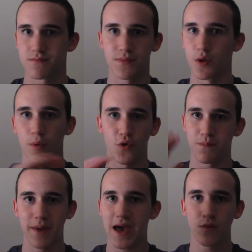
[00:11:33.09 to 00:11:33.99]
they're
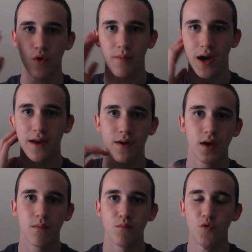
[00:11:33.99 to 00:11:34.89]
both Bad Robot
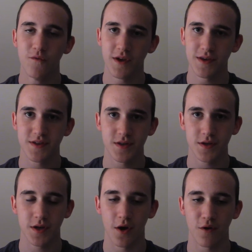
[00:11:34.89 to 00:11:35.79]
movies,
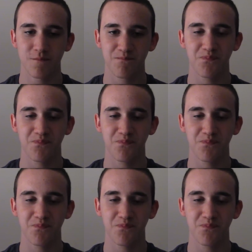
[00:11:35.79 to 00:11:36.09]
you know,